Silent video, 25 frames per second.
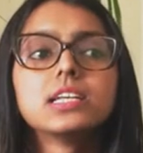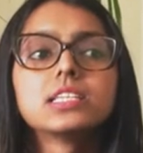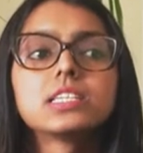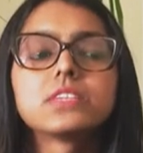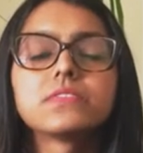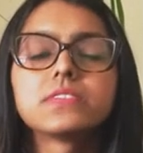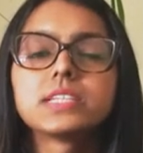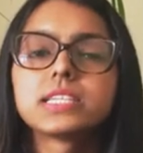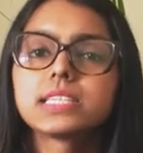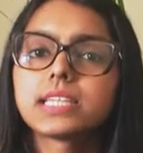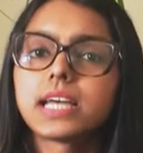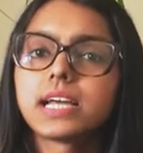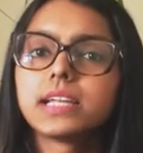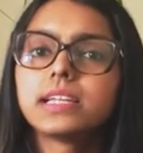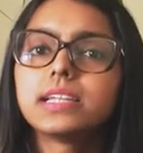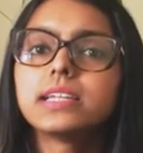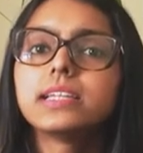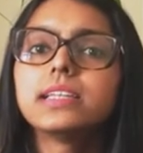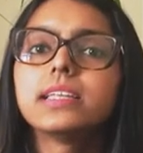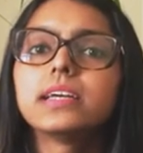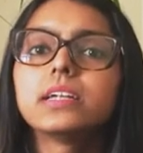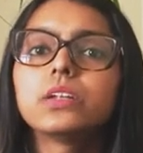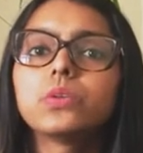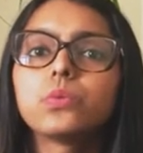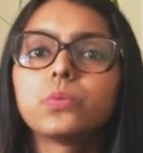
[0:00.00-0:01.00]
So we
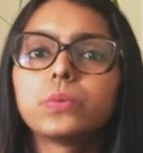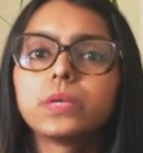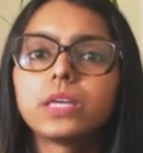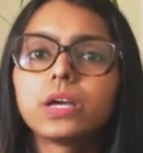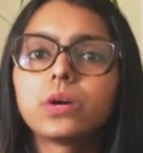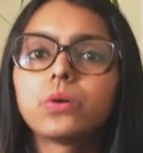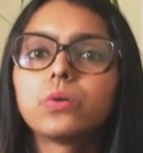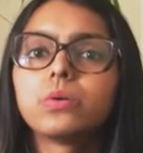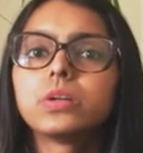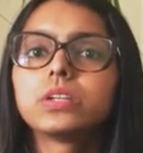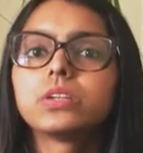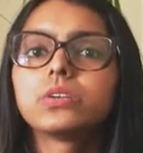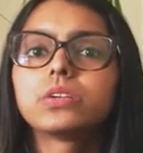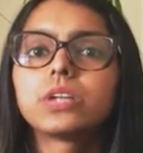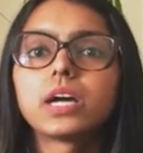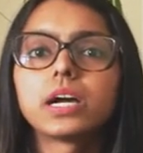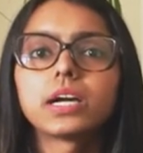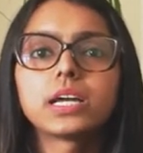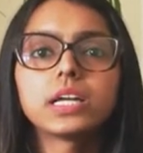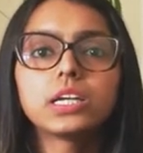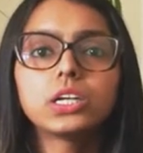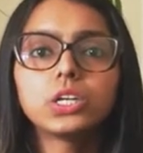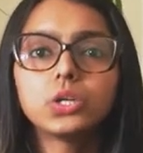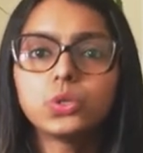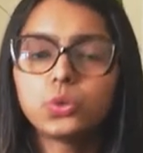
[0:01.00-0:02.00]
decided that we are going to
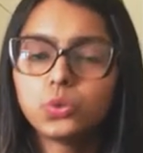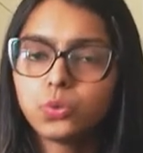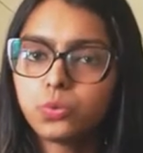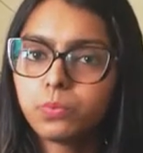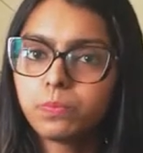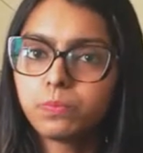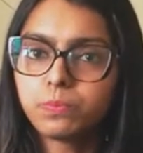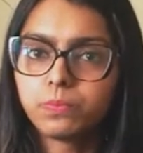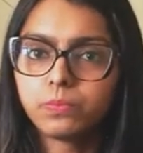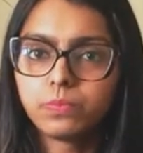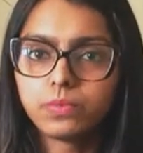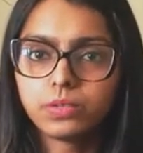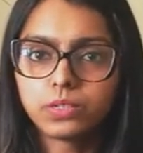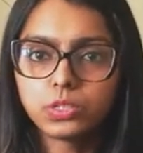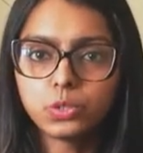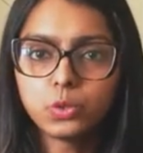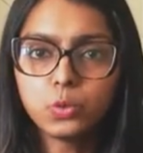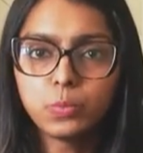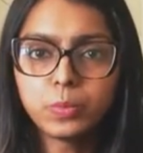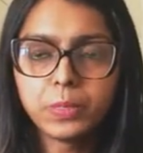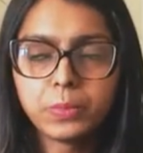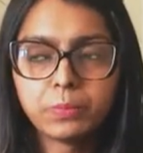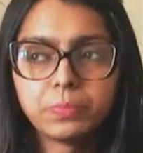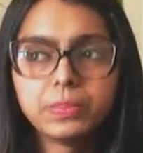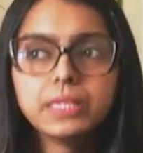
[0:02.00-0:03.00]
target
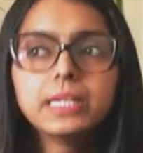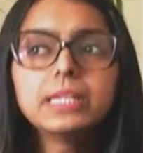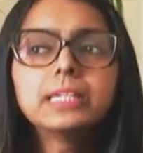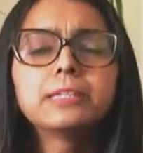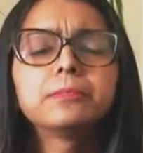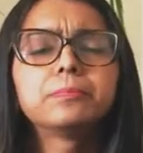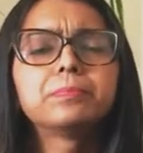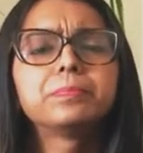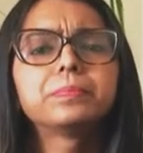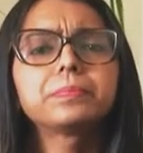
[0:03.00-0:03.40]
two people.